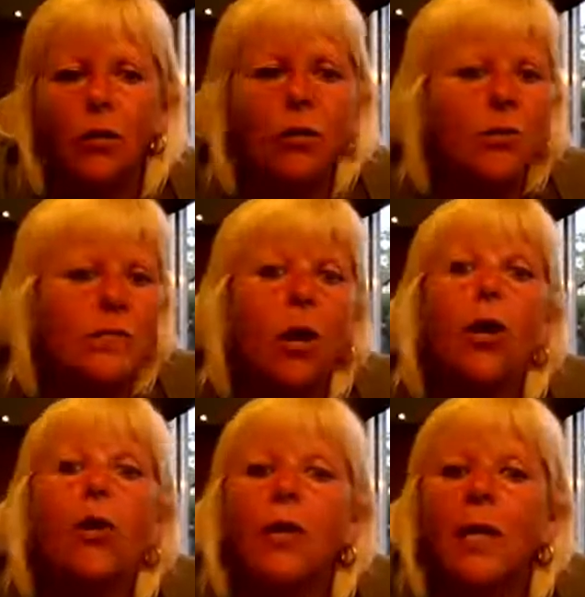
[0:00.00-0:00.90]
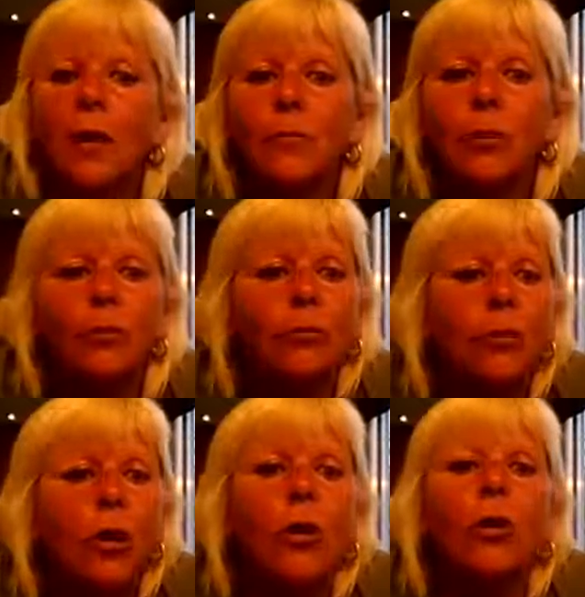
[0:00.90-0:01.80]
or there's a hot camera
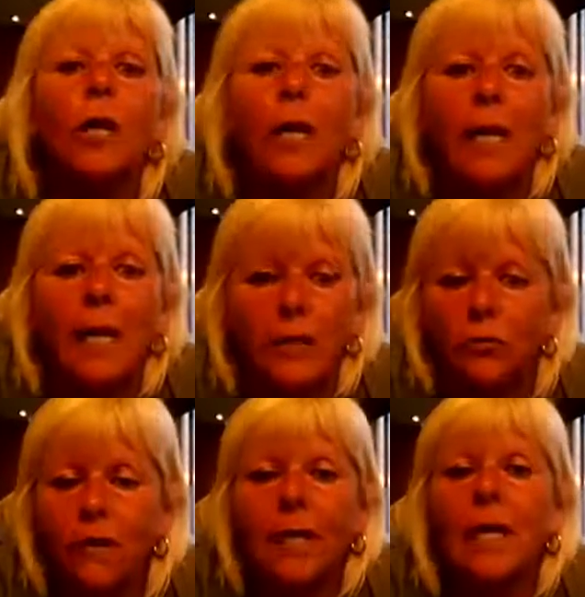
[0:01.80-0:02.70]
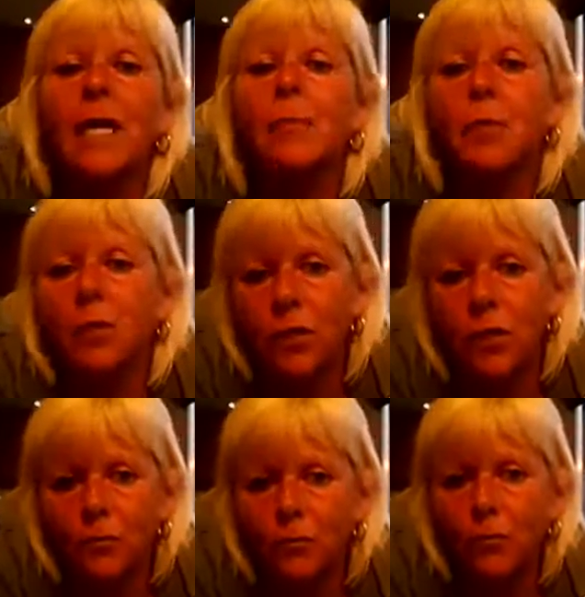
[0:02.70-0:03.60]
or a hot light or a table that you
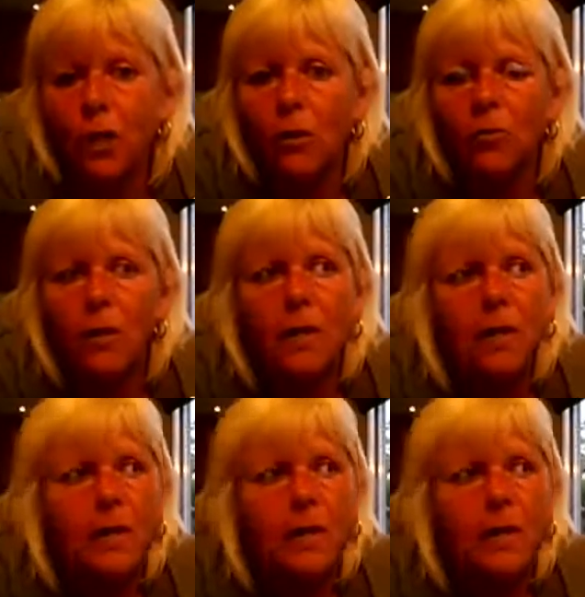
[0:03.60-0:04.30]
can fall over.